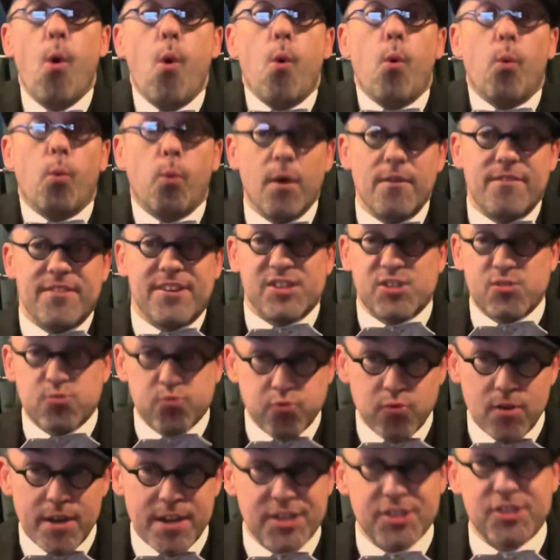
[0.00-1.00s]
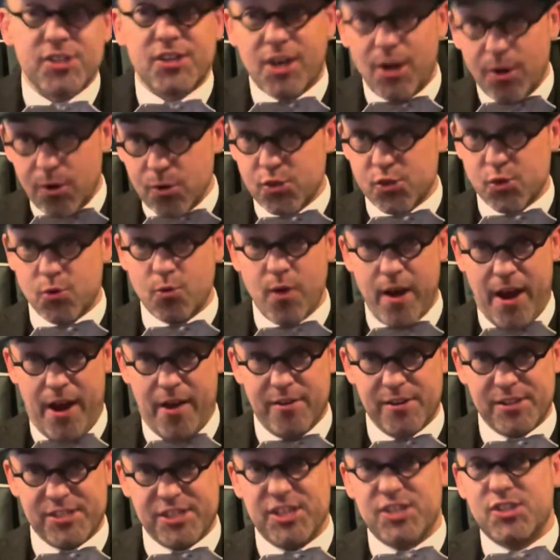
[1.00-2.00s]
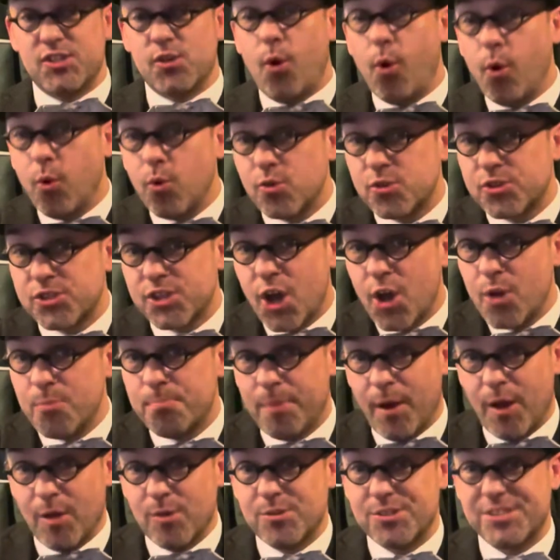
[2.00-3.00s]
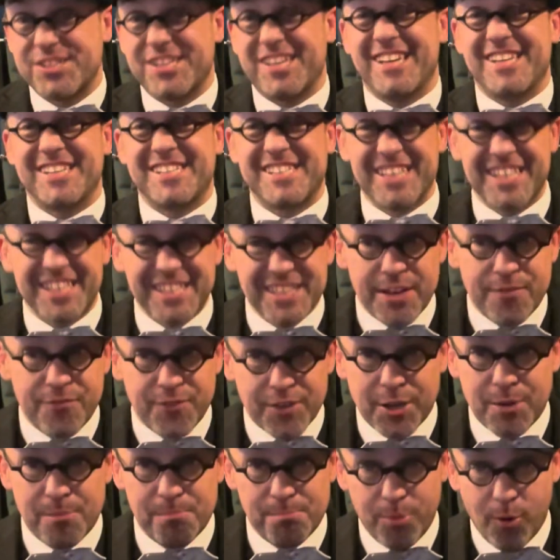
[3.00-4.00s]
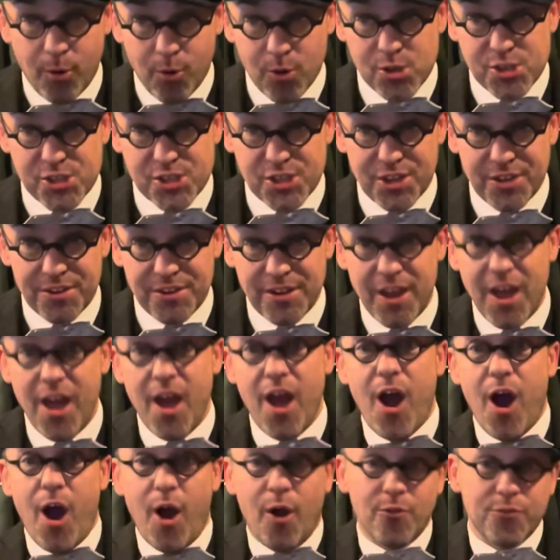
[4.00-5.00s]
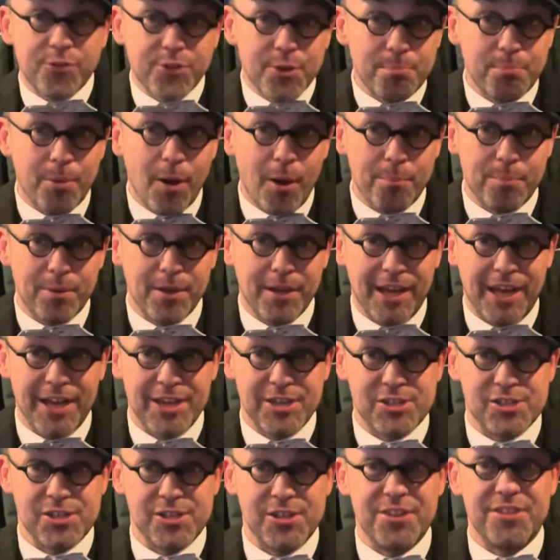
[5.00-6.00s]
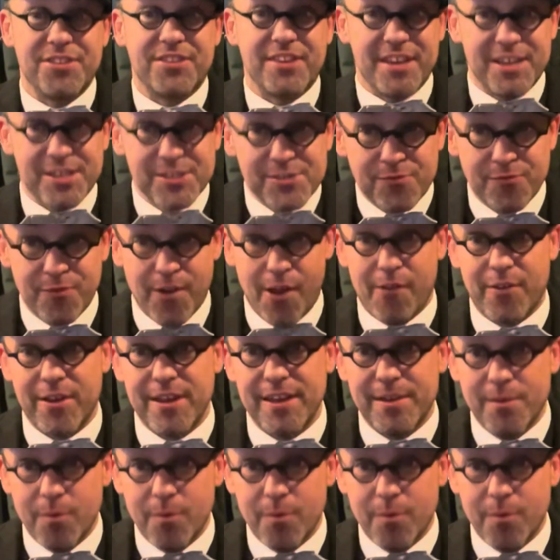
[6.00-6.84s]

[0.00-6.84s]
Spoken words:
with its rich cultural heritage, also boasts a significant portion of the population that is very